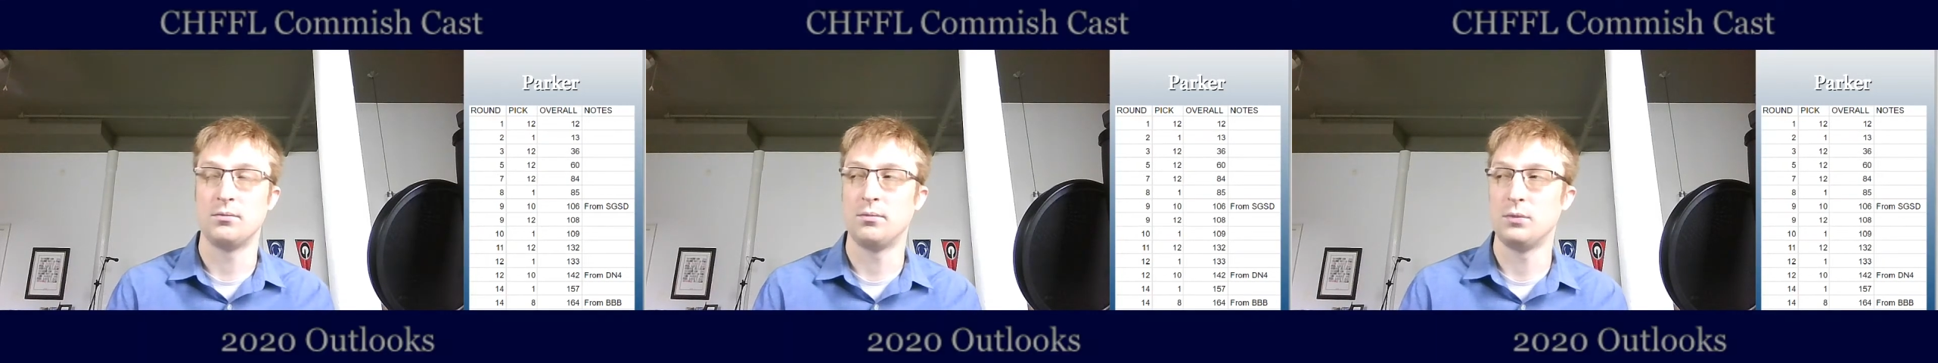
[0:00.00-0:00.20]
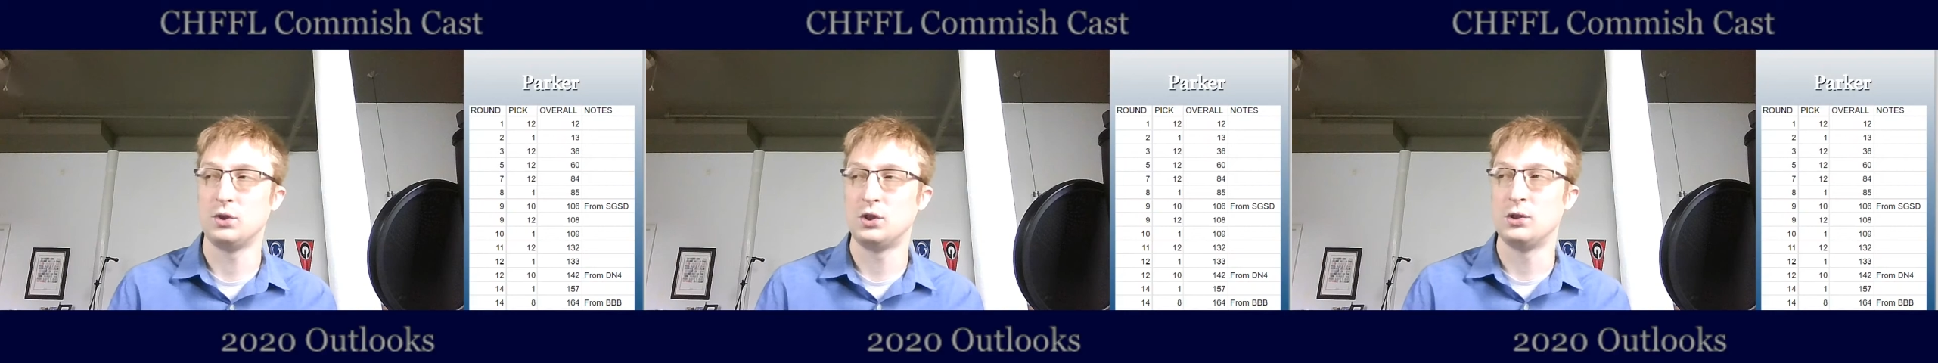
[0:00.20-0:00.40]

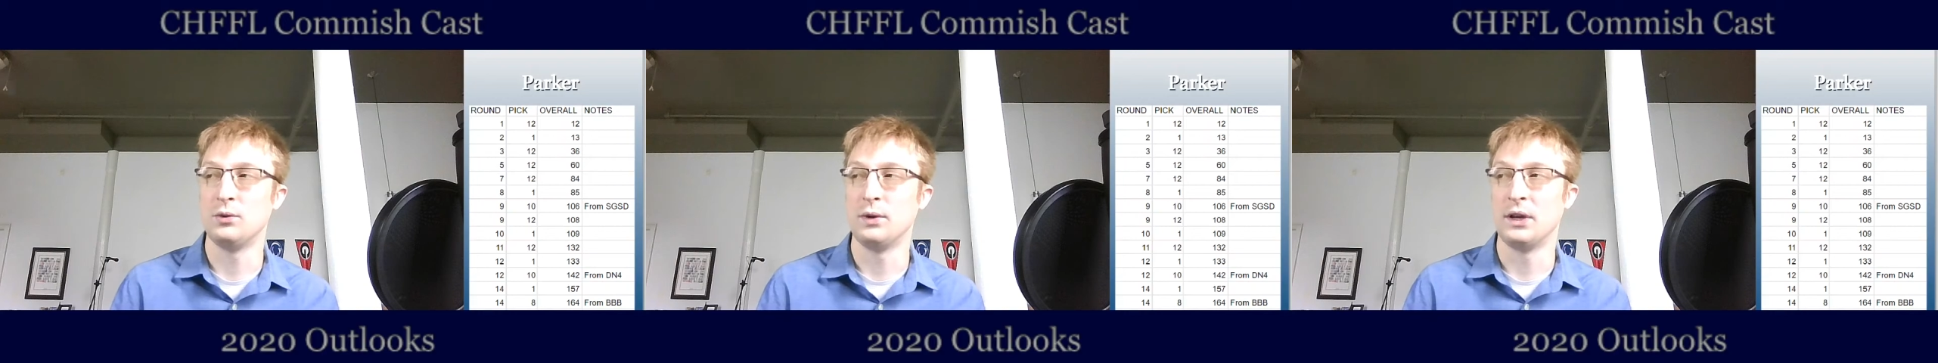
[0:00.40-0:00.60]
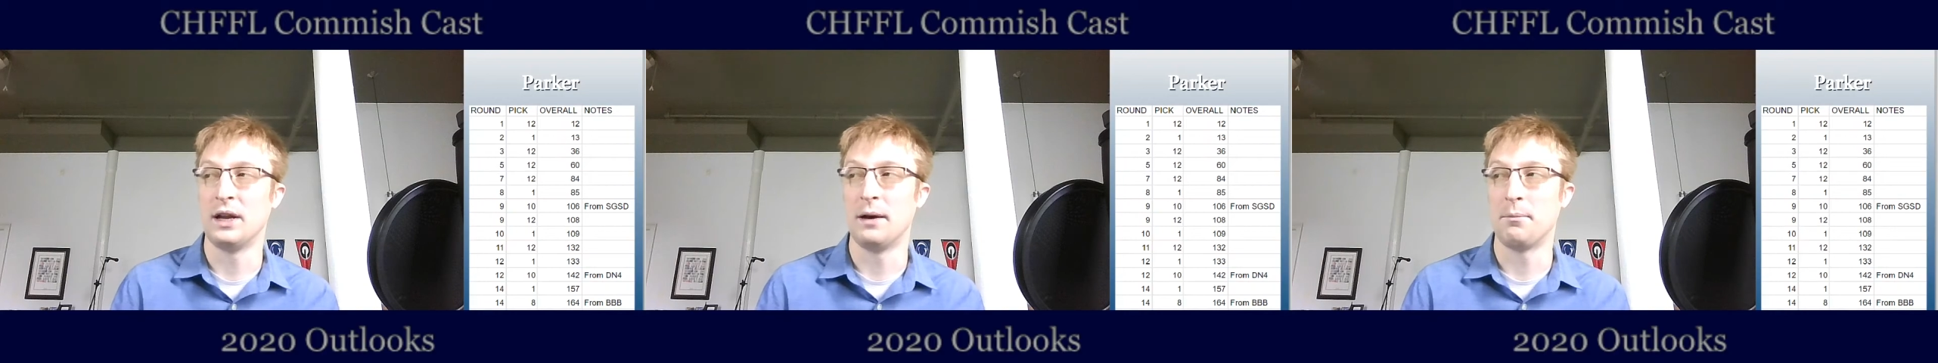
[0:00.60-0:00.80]

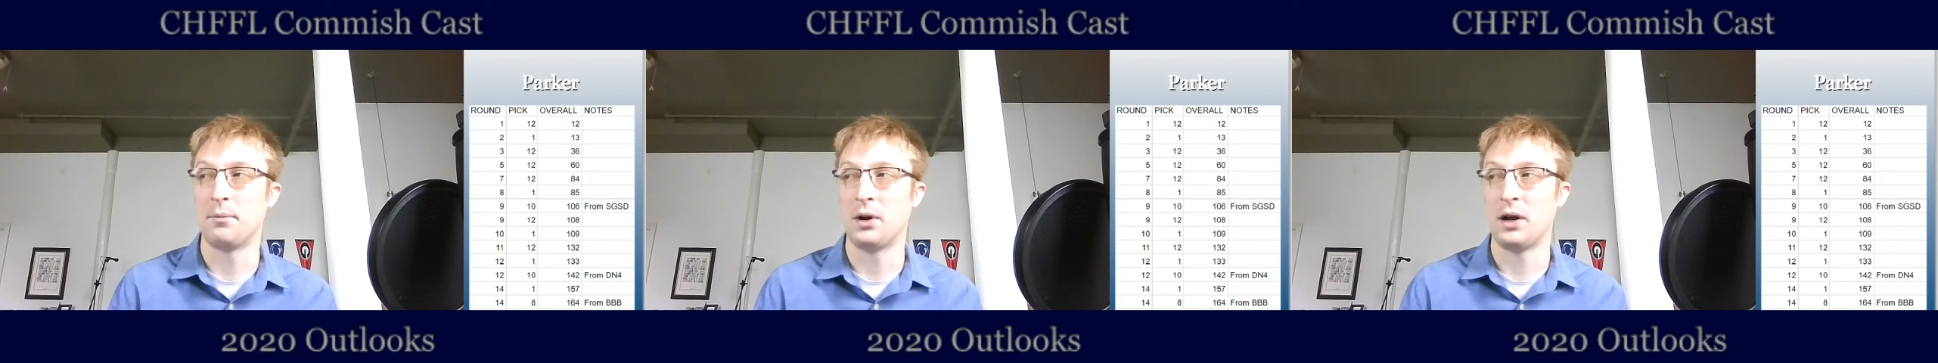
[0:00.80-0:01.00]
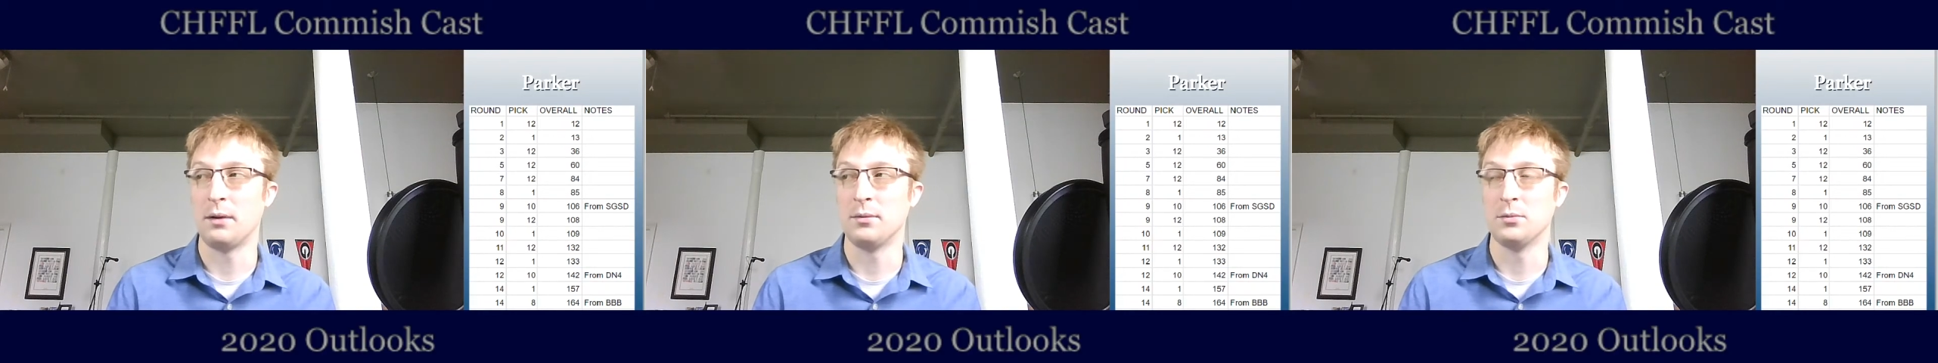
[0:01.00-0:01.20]
shooting up
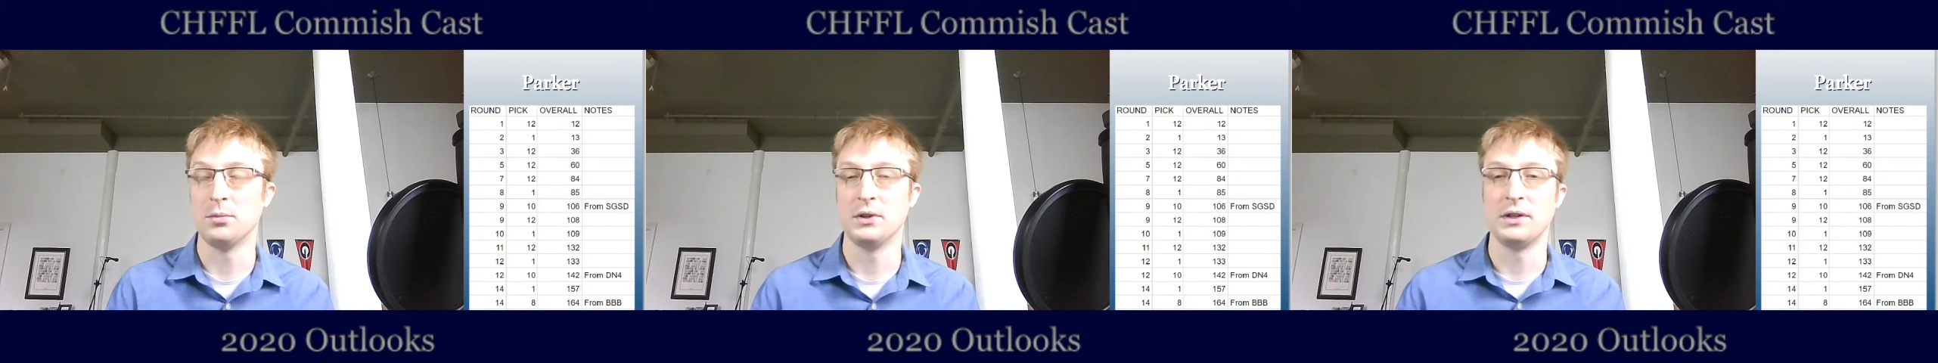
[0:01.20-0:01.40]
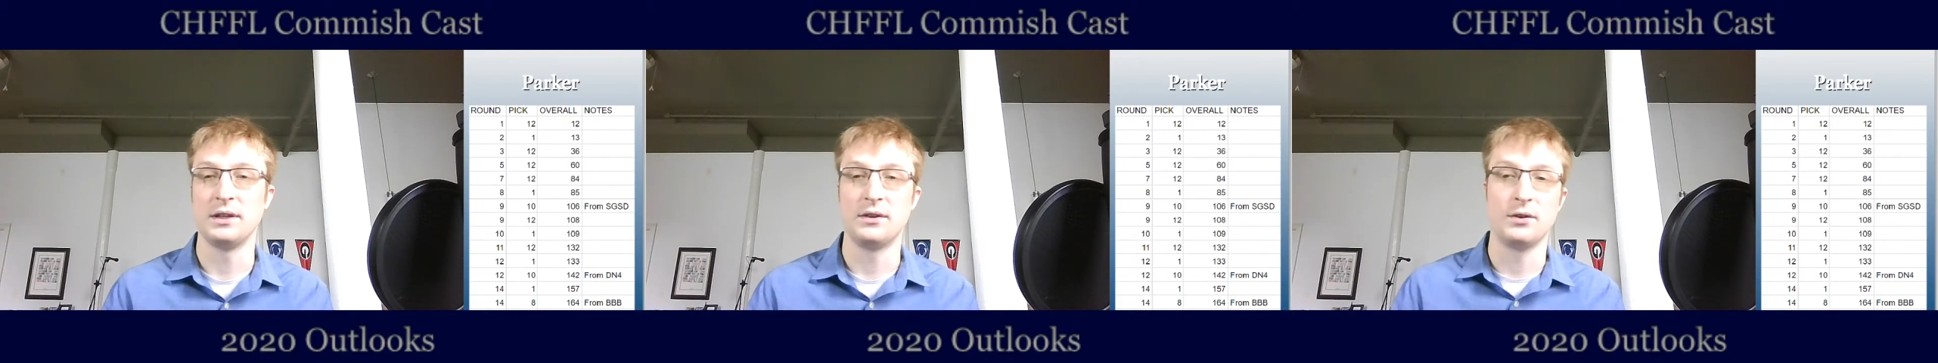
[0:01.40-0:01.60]

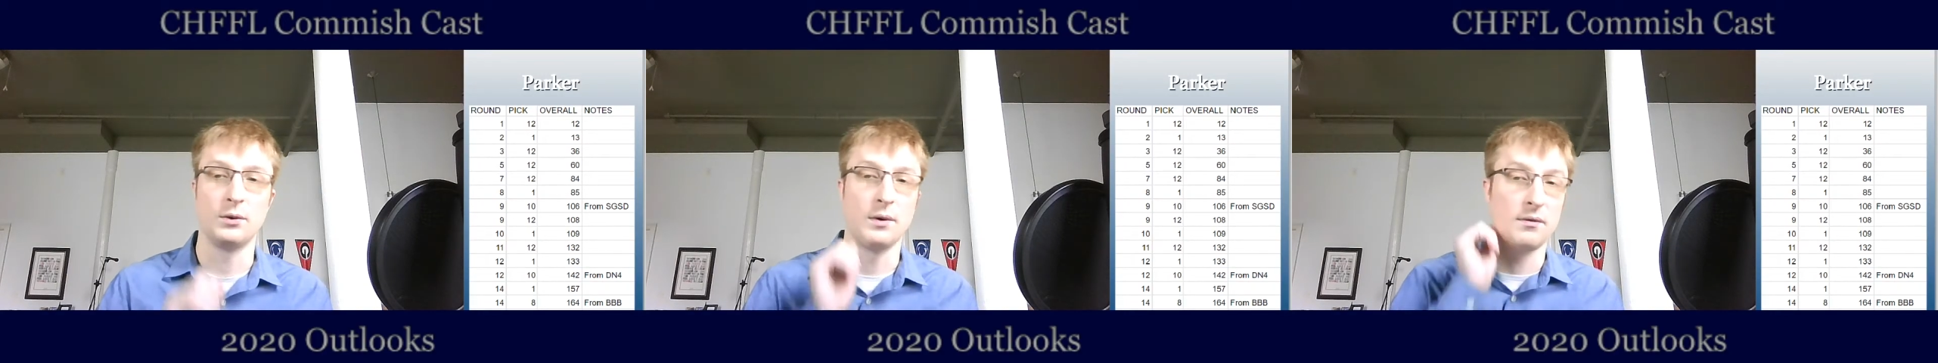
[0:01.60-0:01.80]
probably to